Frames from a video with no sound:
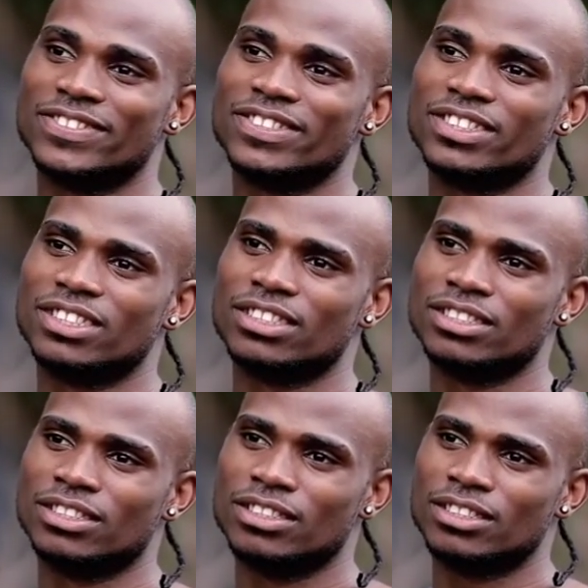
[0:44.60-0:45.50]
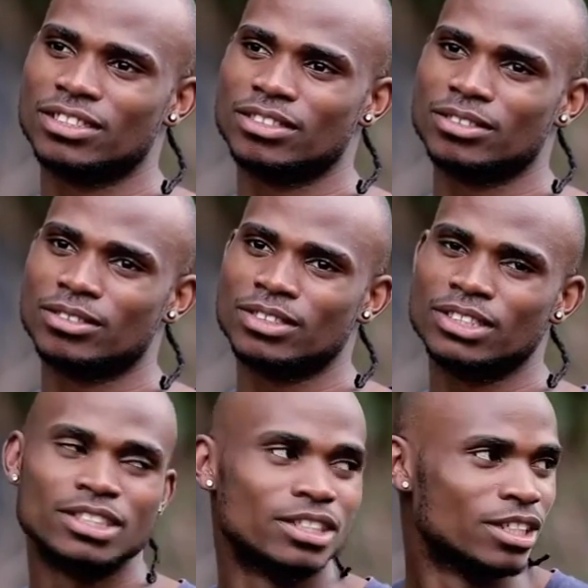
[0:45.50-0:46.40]
Big Talent ojisanzo otya
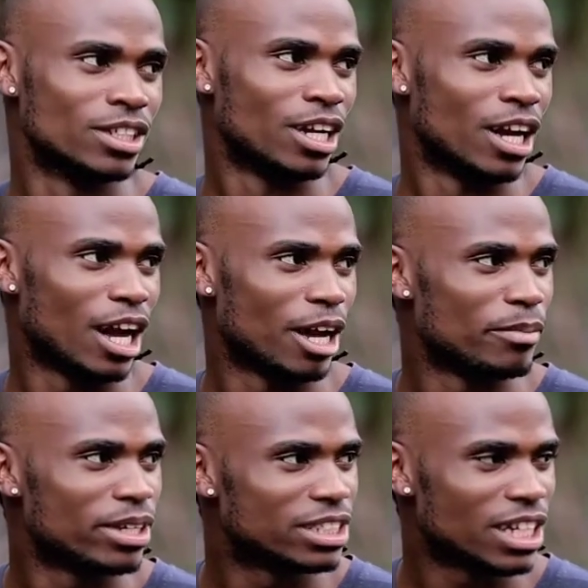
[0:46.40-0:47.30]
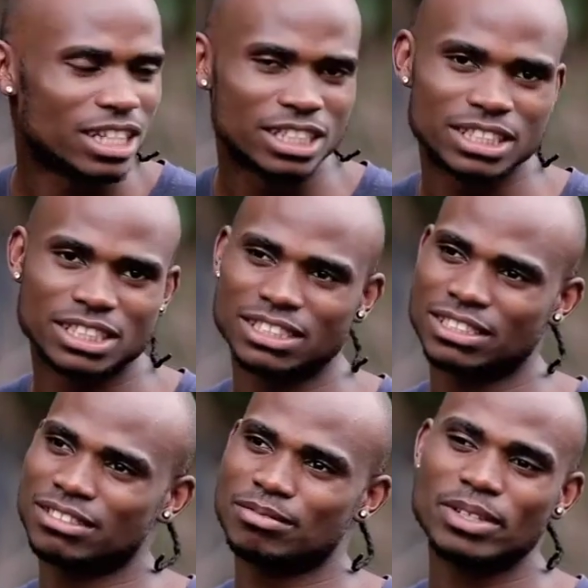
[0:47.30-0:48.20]
uh, Big Talent
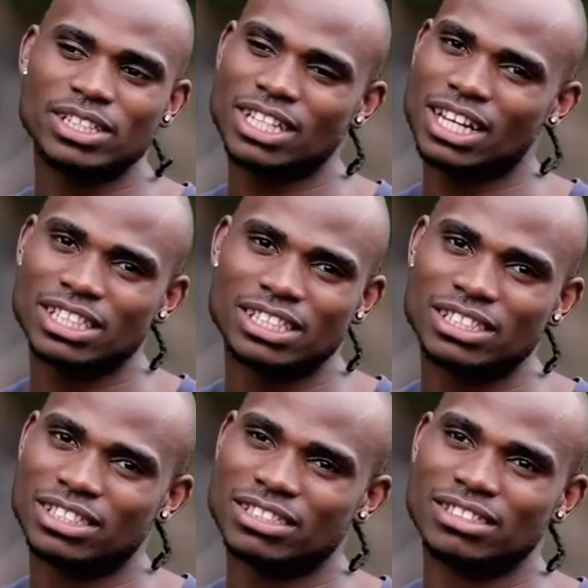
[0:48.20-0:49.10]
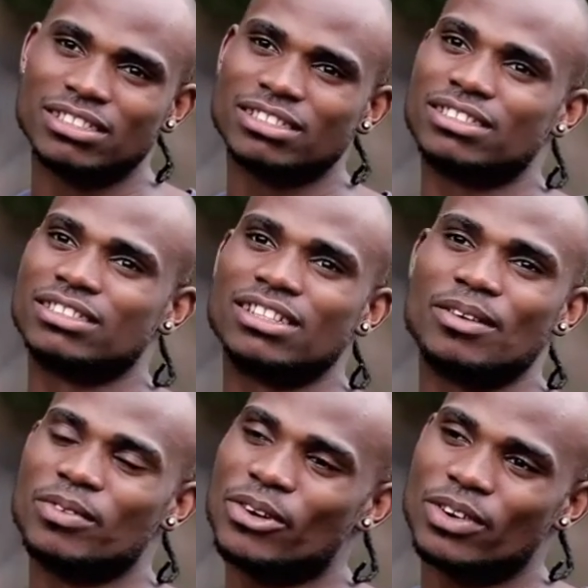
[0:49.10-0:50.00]
Big Talent it is a
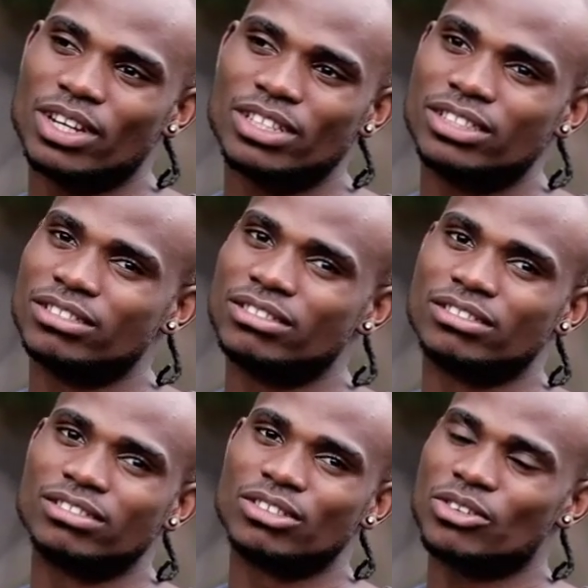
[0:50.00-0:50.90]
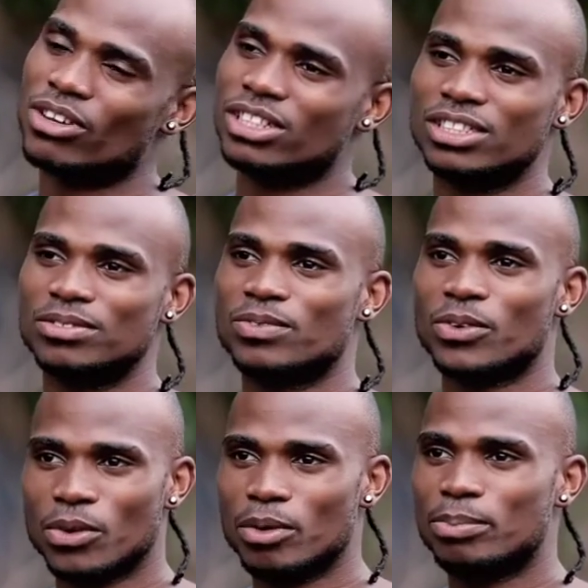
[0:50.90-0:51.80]
very creative
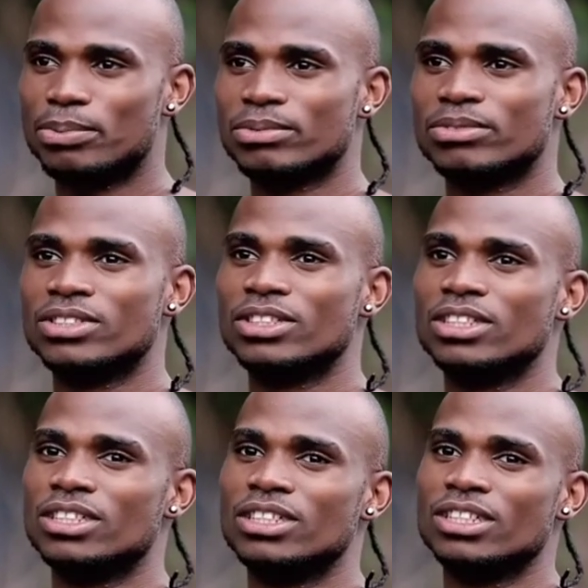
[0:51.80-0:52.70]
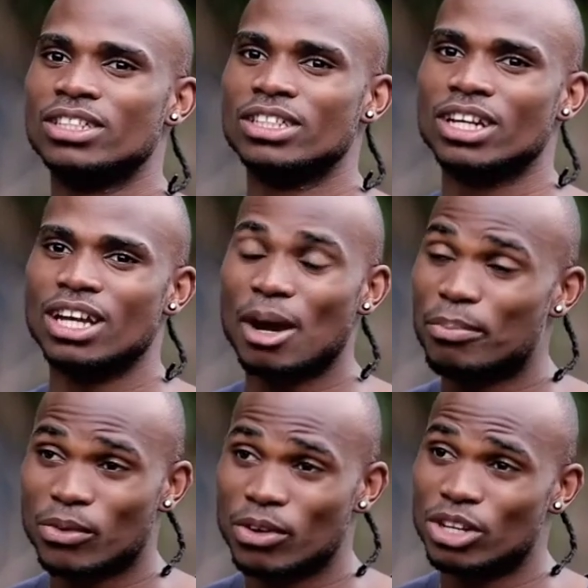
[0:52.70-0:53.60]
group
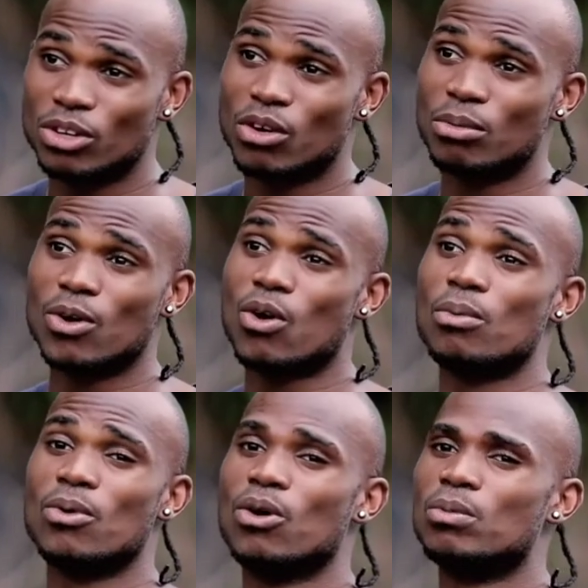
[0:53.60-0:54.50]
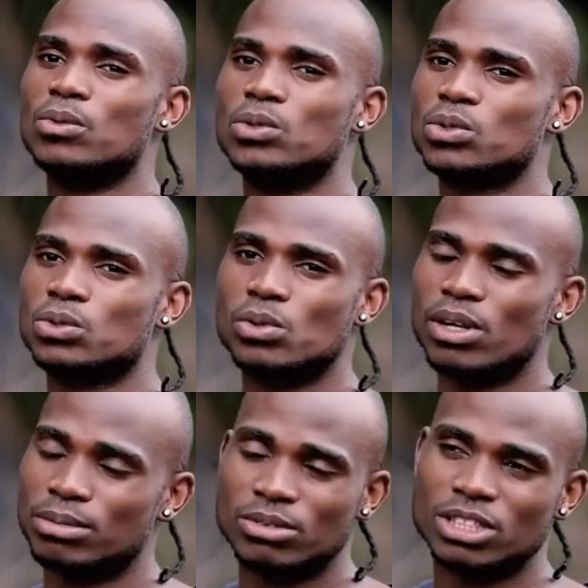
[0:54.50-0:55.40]
upgrading obongo bw'omuntu
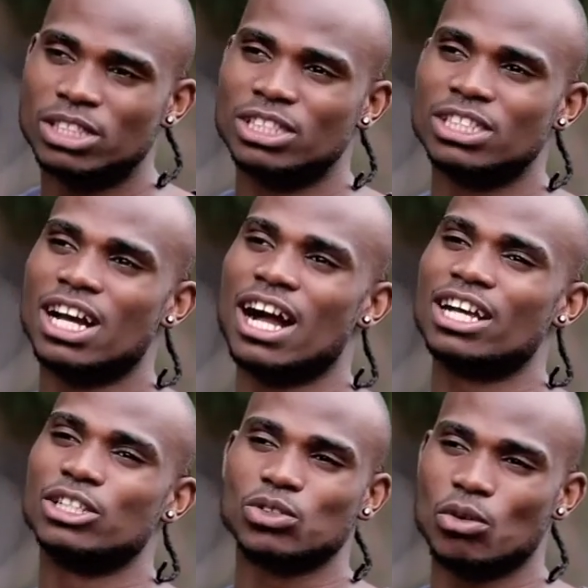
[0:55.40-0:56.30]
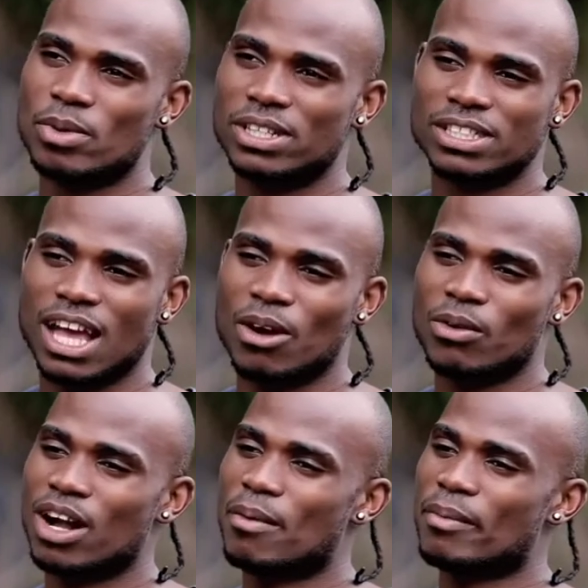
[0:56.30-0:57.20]
ebulira esomesa
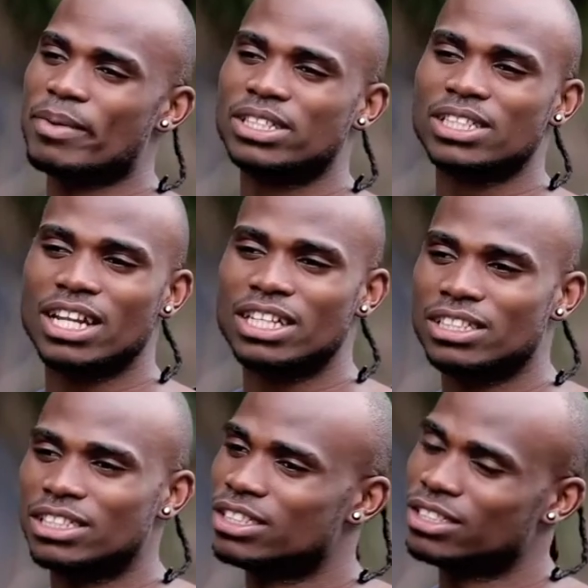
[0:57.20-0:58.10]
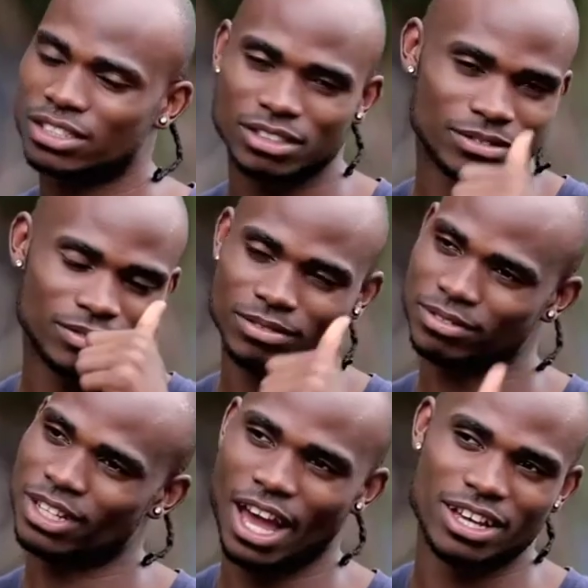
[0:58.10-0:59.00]
kwagama Big Talent it's
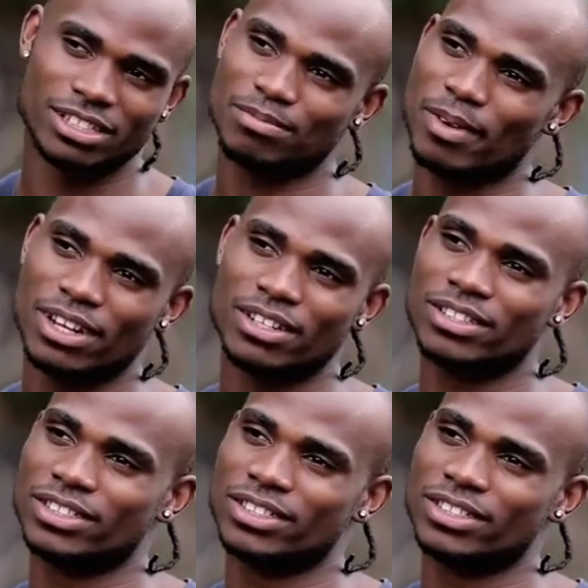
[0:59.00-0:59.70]
nice man